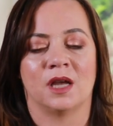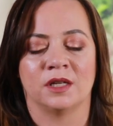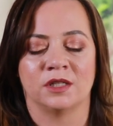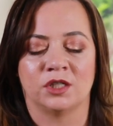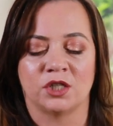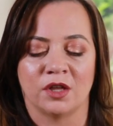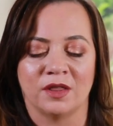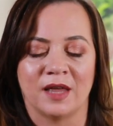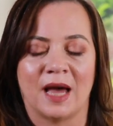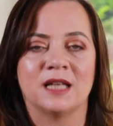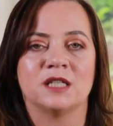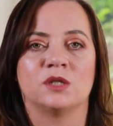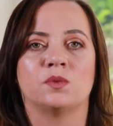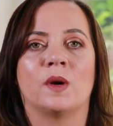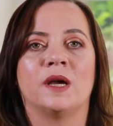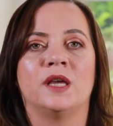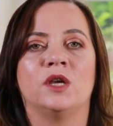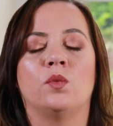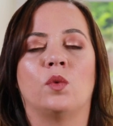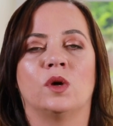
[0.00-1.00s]
And so that's
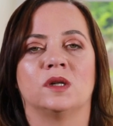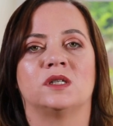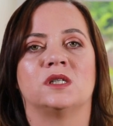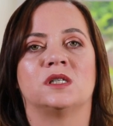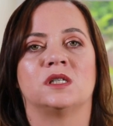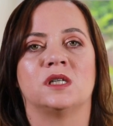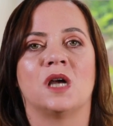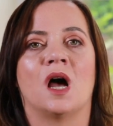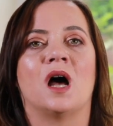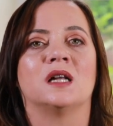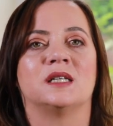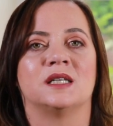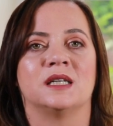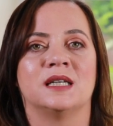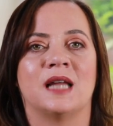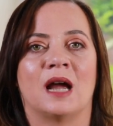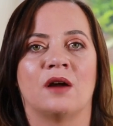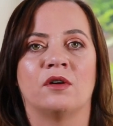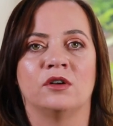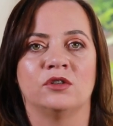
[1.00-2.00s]
where you want to start
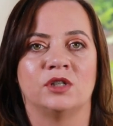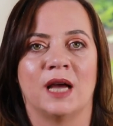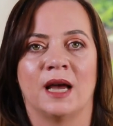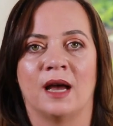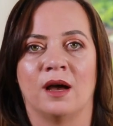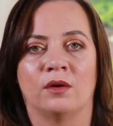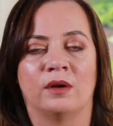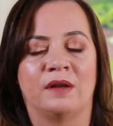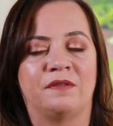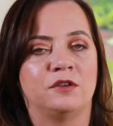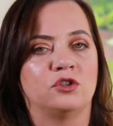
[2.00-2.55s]
to narrow down.